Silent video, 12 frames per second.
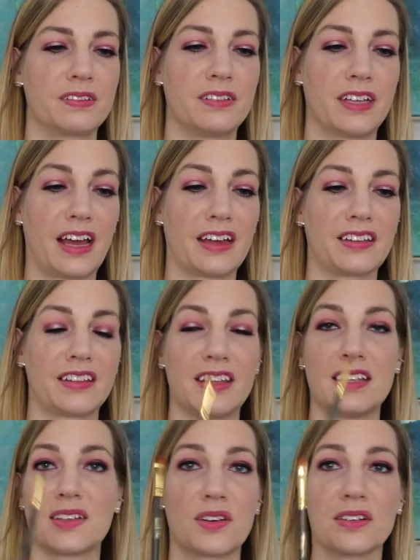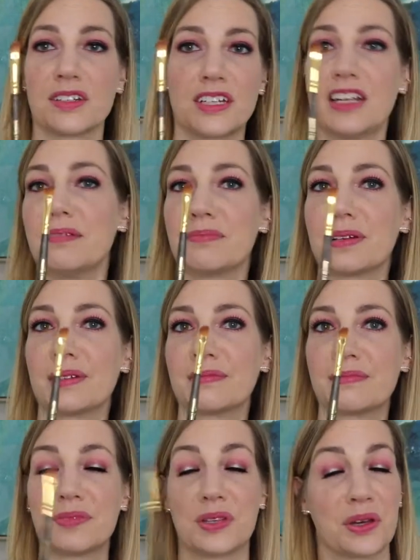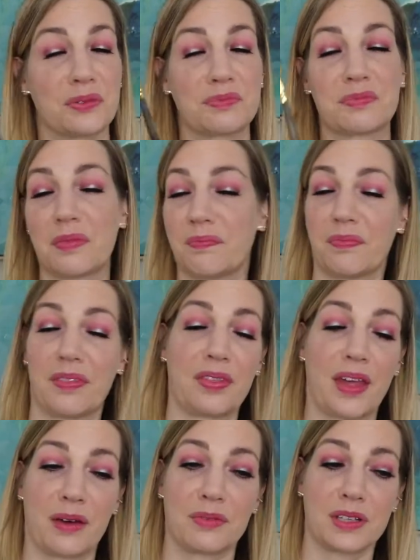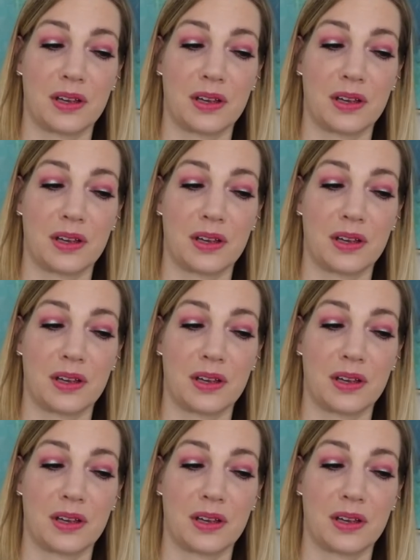yeah, these aren't cheap, so that was